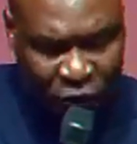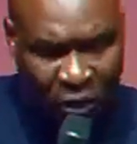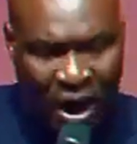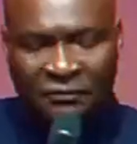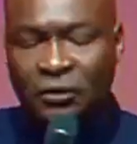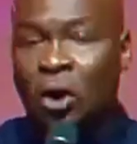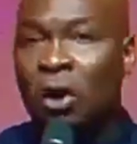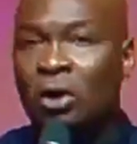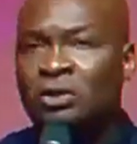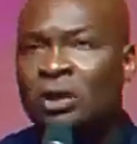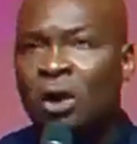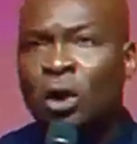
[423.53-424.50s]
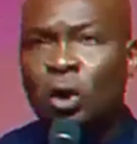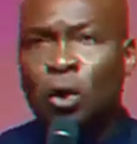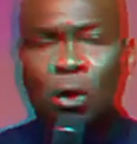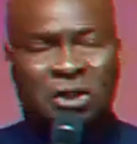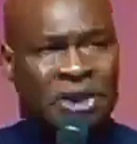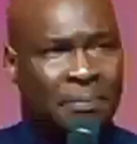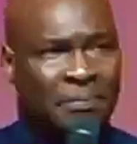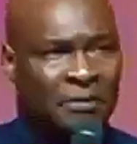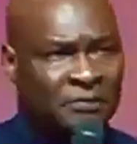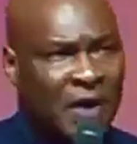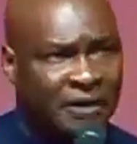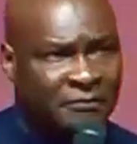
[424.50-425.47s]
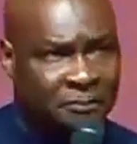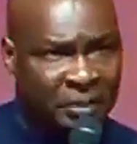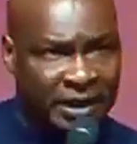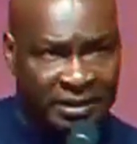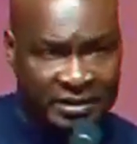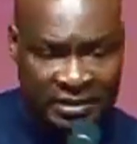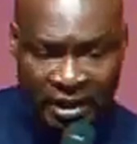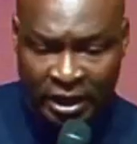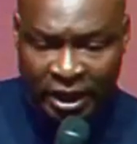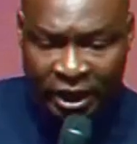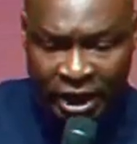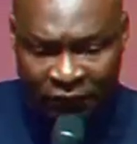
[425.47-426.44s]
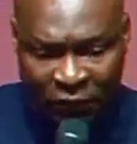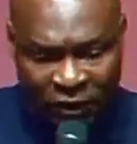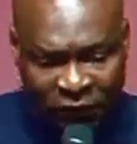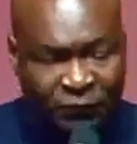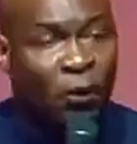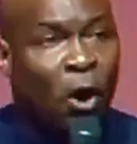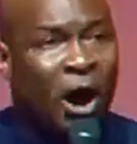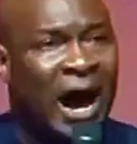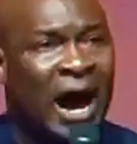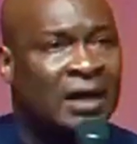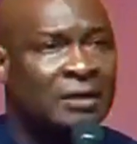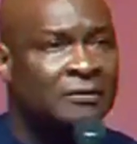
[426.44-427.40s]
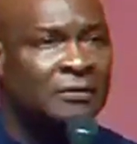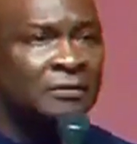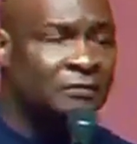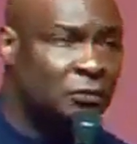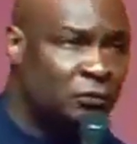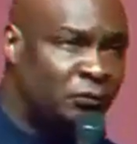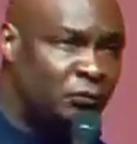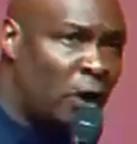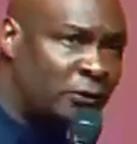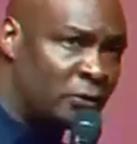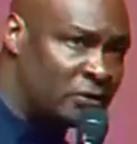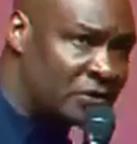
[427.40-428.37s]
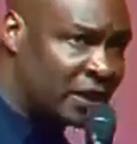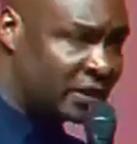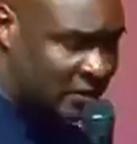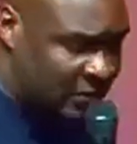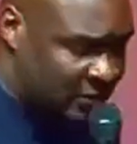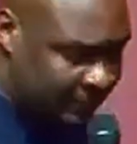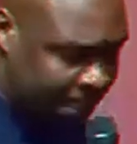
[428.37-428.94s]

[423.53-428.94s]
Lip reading: have caught. Luke chapter 5, please. Give us 4 to 6.